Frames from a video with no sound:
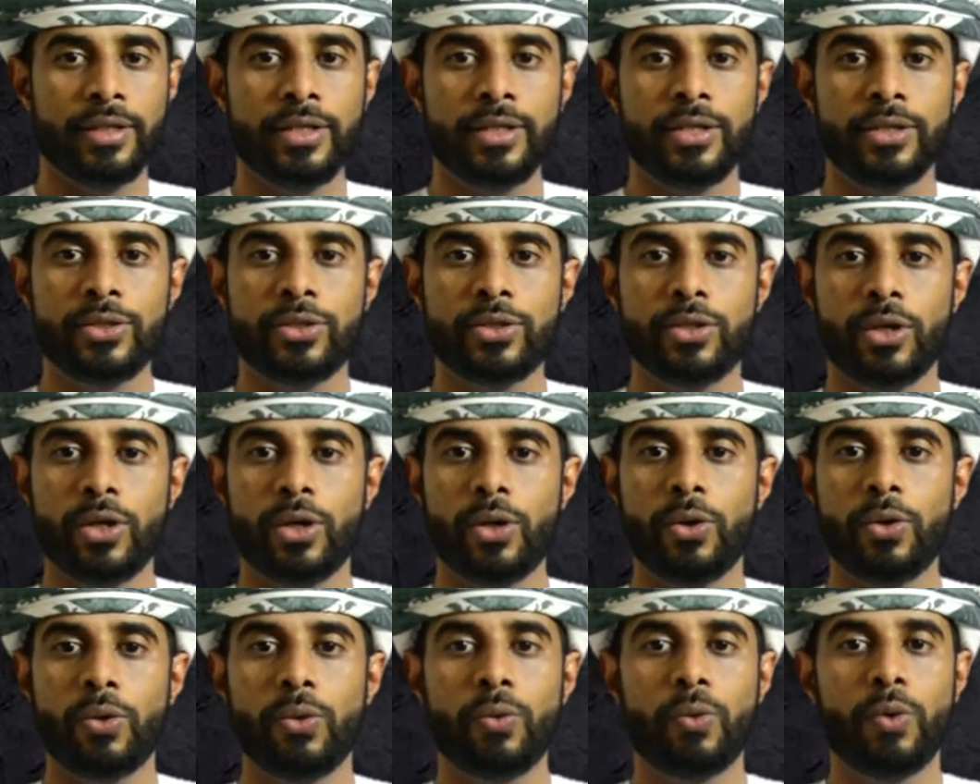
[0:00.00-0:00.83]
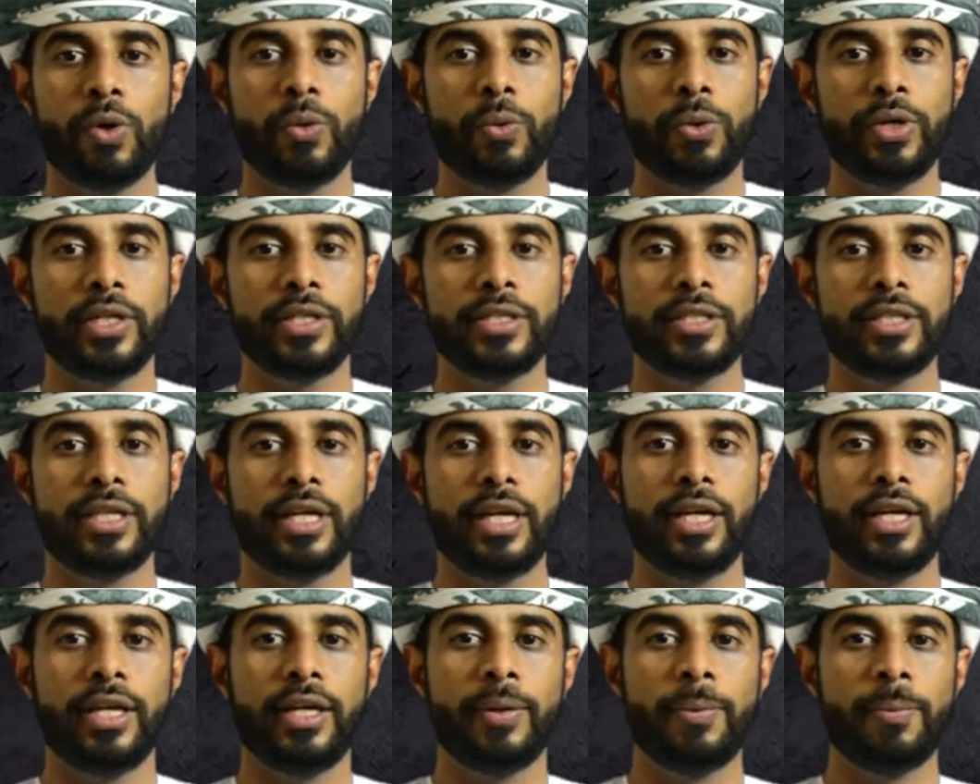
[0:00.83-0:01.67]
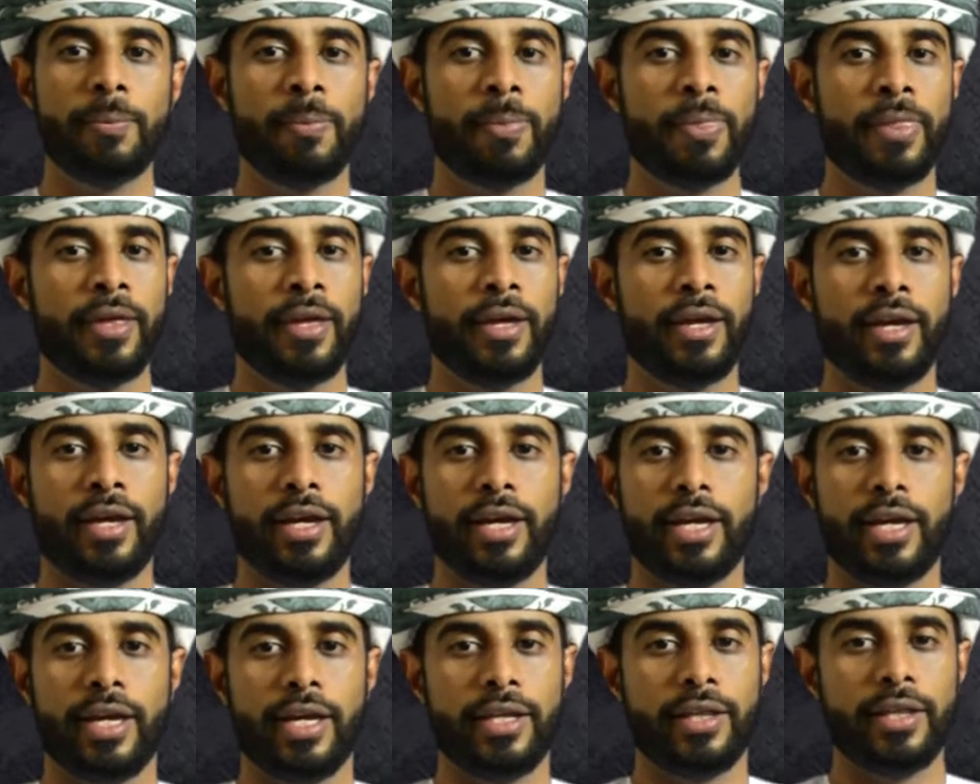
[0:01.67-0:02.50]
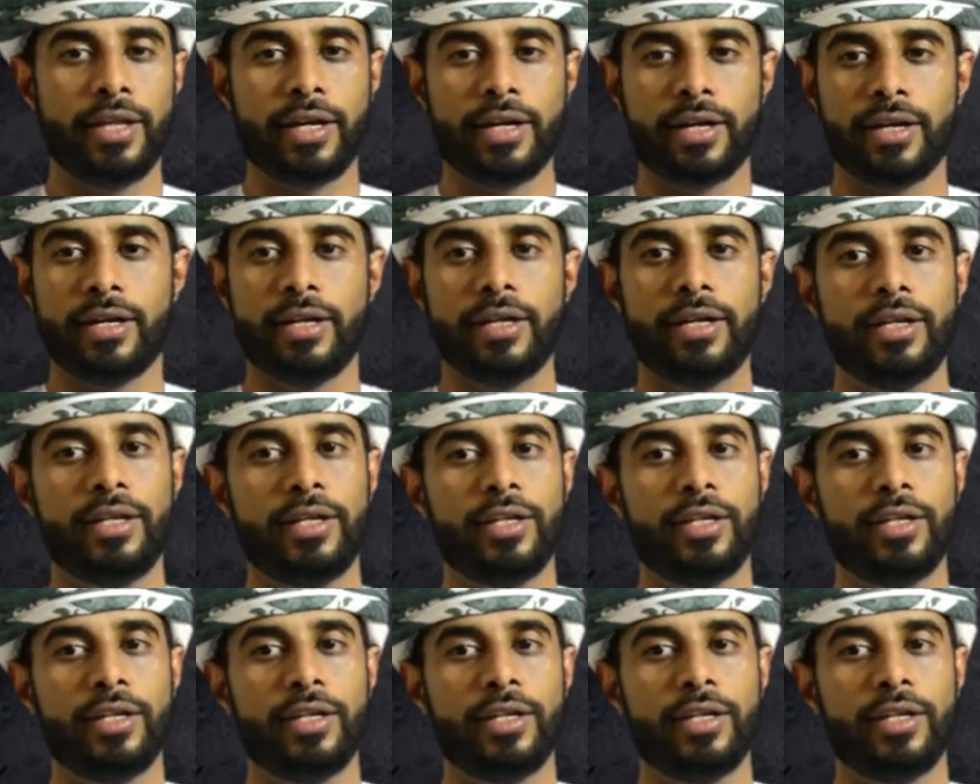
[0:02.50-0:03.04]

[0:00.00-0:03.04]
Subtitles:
So we will say either